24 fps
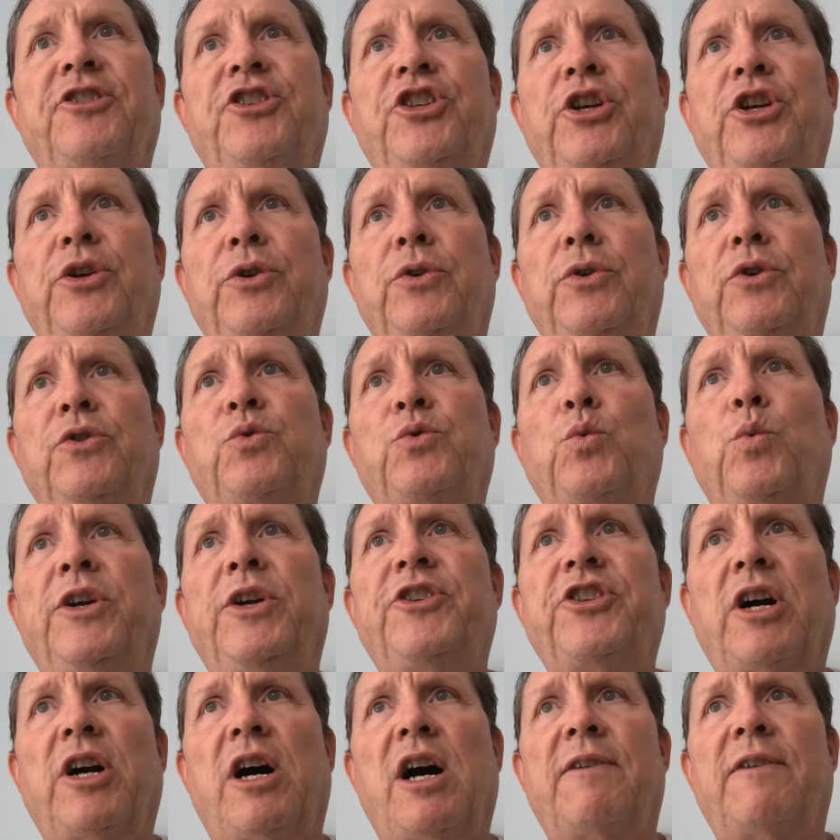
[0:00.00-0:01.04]
choose
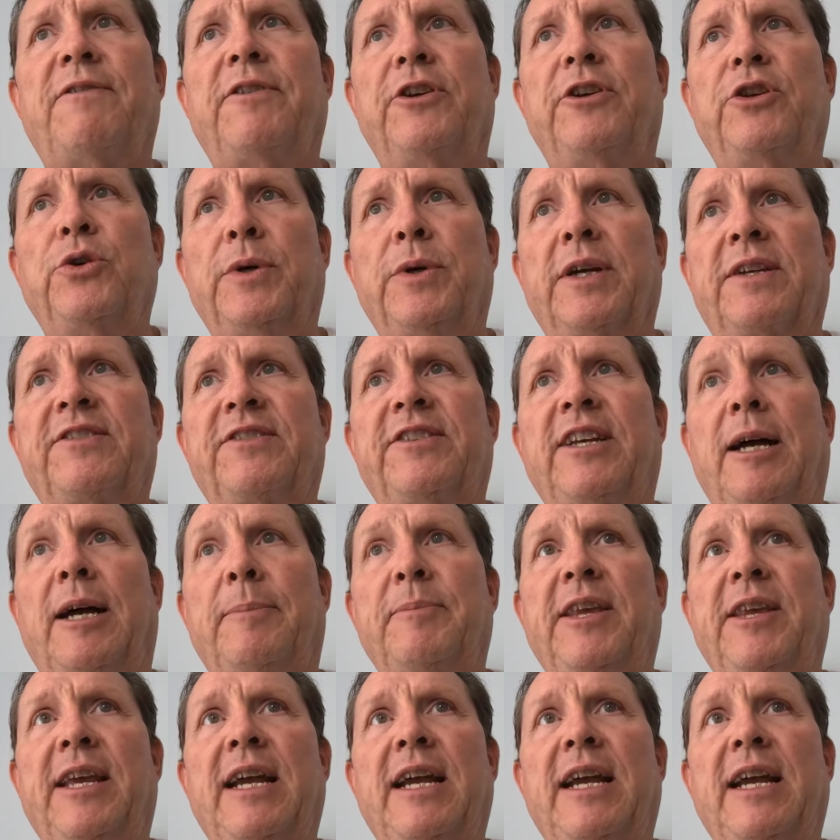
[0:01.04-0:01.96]
which offer to accept,